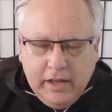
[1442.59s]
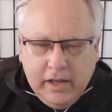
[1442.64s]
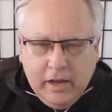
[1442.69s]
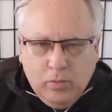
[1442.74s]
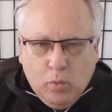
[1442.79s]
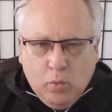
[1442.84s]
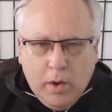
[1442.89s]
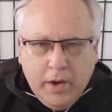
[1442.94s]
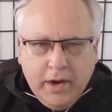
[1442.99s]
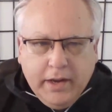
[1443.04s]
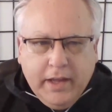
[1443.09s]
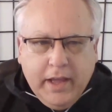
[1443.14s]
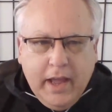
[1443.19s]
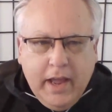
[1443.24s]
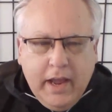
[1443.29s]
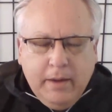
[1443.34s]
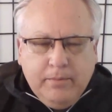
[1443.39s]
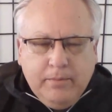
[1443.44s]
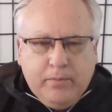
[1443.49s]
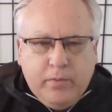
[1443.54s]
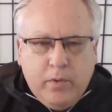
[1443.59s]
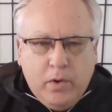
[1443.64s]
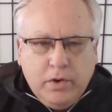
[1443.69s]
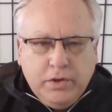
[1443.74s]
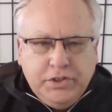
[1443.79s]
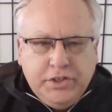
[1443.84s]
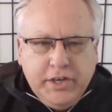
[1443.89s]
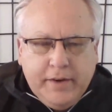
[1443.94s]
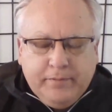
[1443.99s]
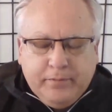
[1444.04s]
And what a game
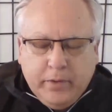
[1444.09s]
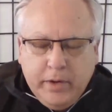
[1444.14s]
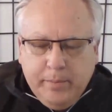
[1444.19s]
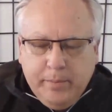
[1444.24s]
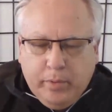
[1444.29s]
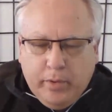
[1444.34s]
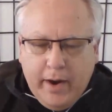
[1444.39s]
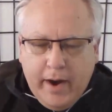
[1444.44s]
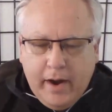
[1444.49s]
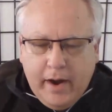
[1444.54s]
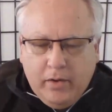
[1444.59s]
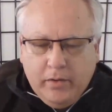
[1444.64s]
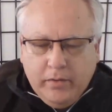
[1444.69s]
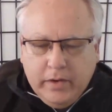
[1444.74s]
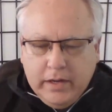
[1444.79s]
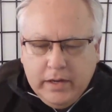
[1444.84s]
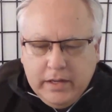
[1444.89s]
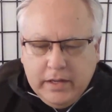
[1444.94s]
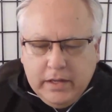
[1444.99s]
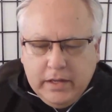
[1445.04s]
for Jeffrey Brown,